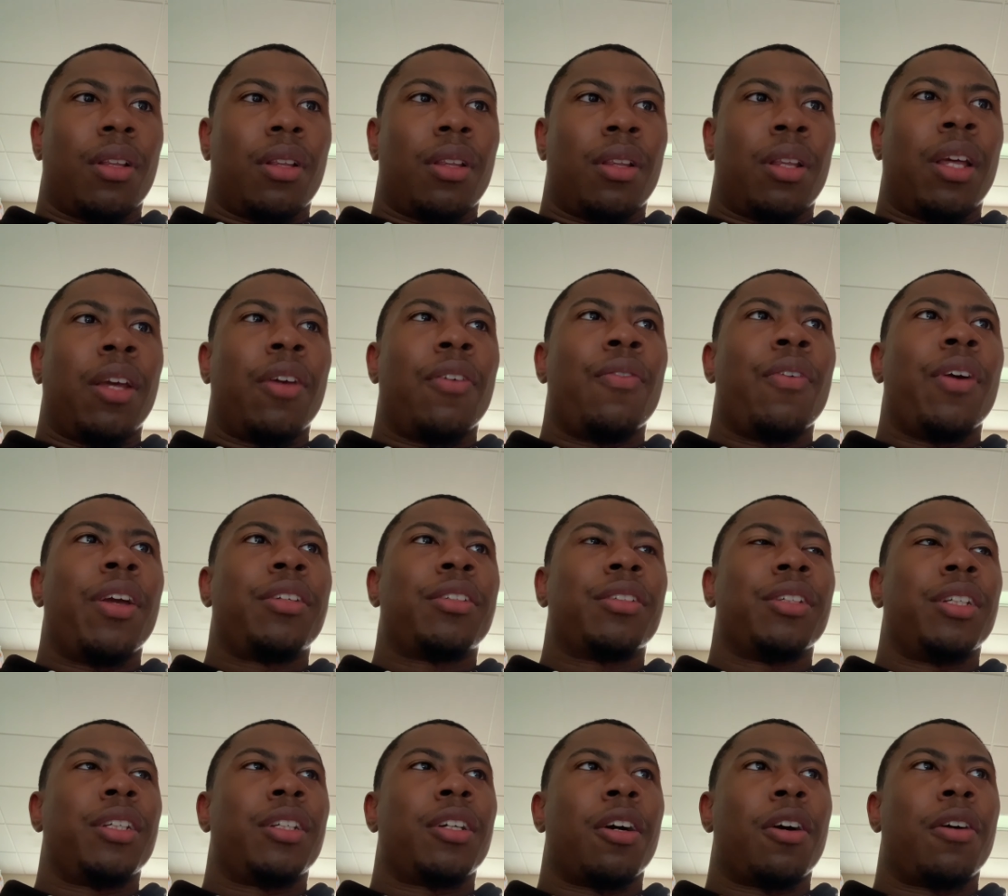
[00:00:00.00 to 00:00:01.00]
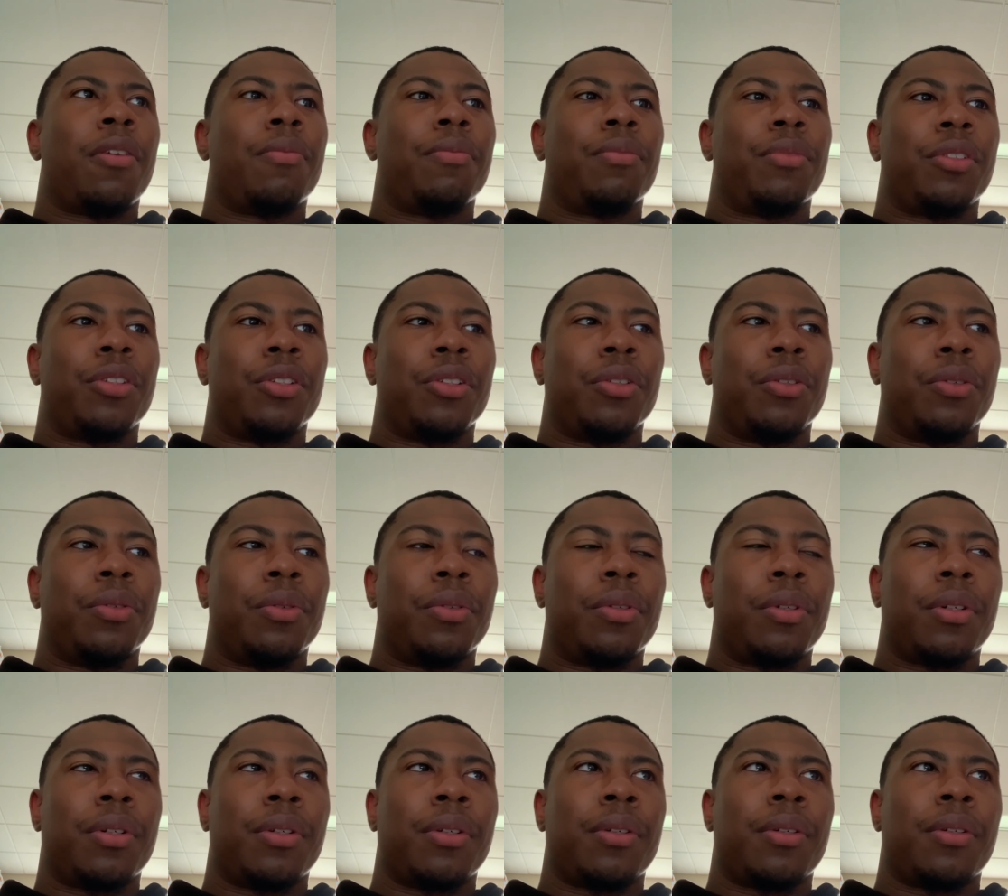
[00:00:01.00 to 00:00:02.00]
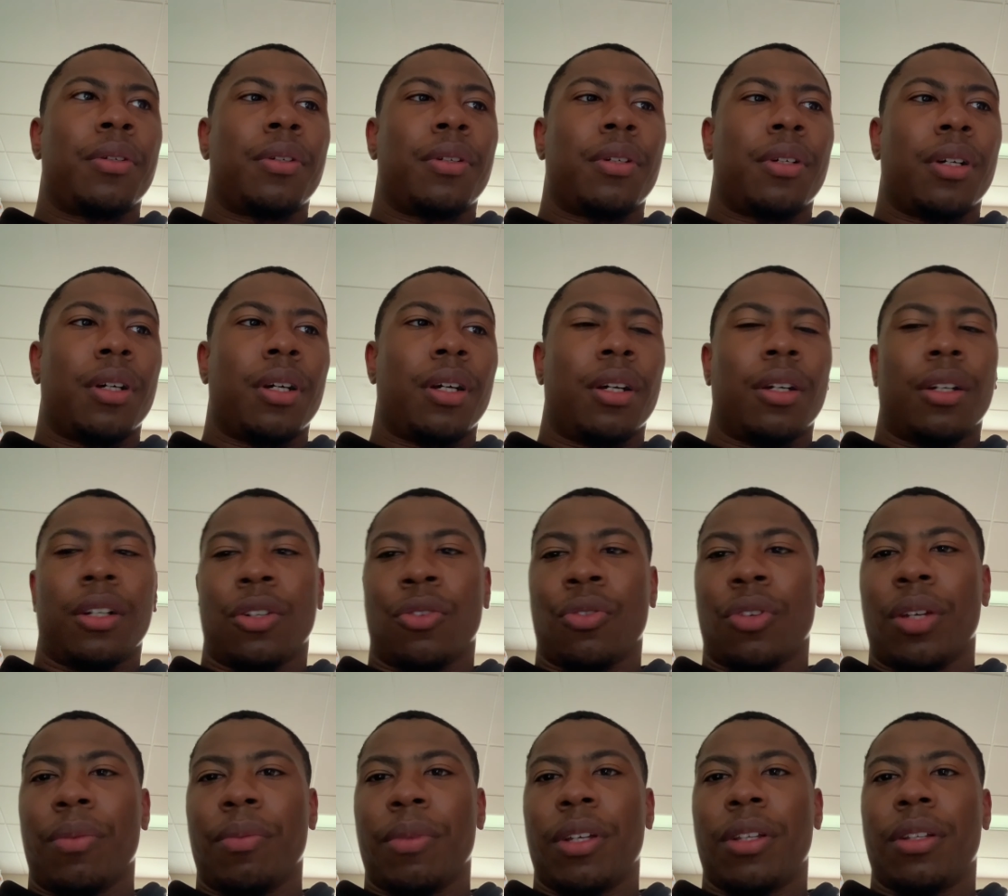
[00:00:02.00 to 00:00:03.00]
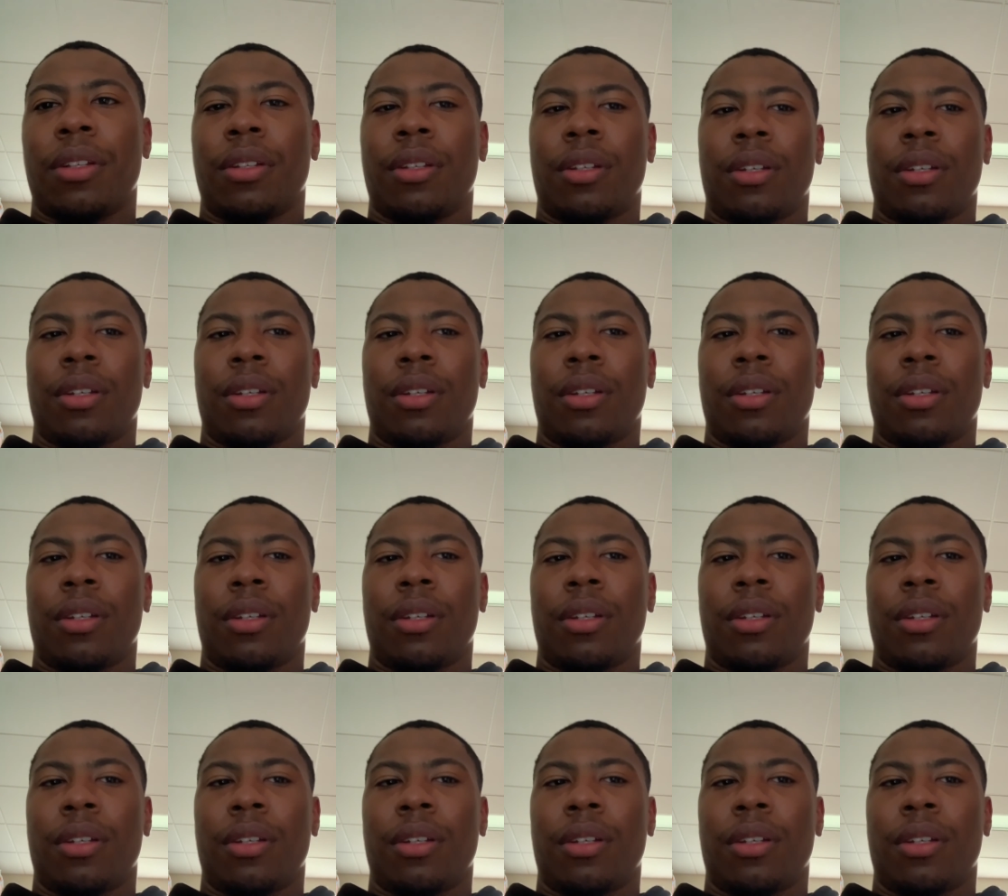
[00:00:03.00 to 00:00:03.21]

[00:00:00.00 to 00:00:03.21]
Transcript: they eventually come to uh, agreement.